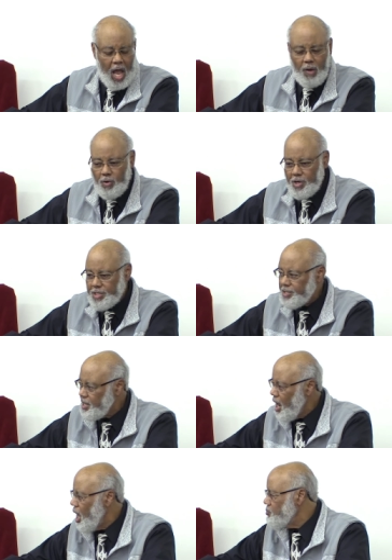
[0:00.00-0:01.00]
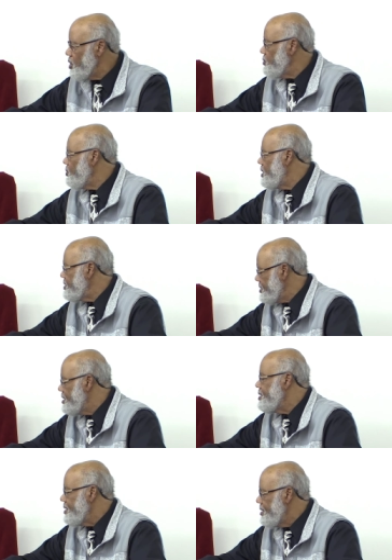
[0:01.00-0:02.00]
I wanted to start with was,
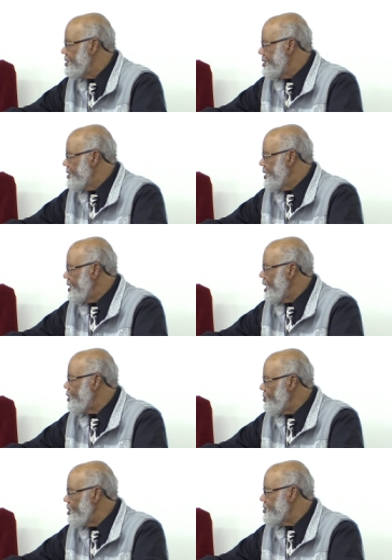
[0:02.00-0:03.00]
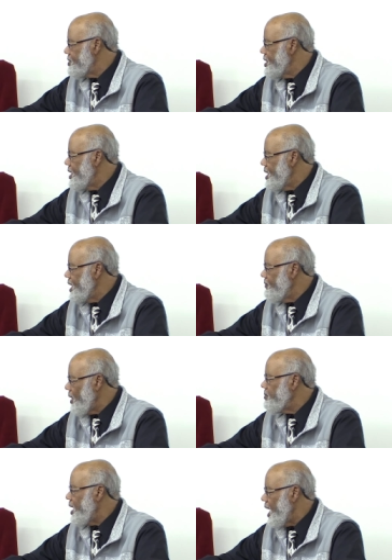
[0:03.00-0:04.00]
in other words, if
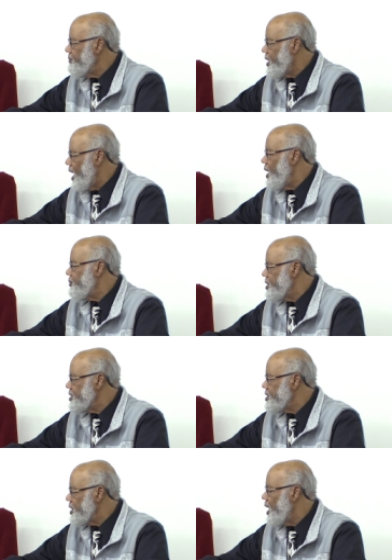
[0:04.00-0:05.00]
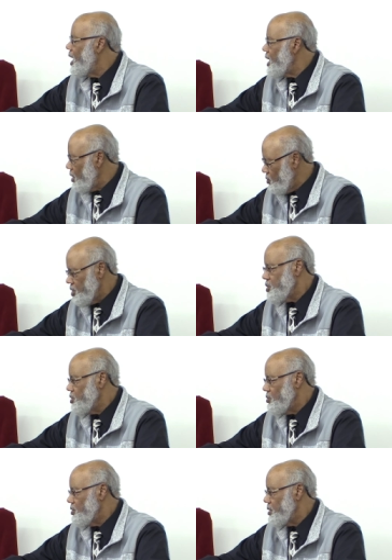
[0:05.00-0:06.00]
I'm to have confidence in God, I want to
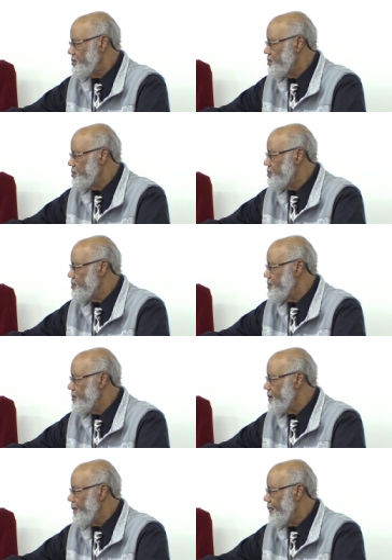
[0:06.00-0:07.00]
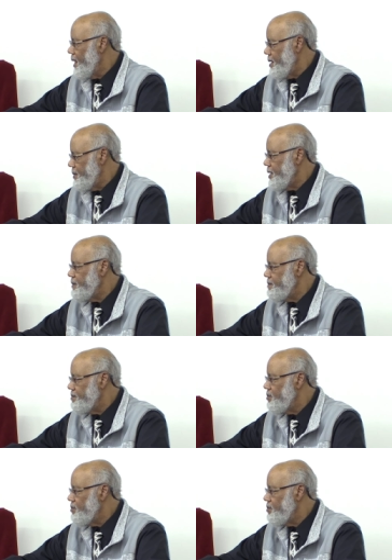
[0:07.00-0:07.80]
know Him. Amen.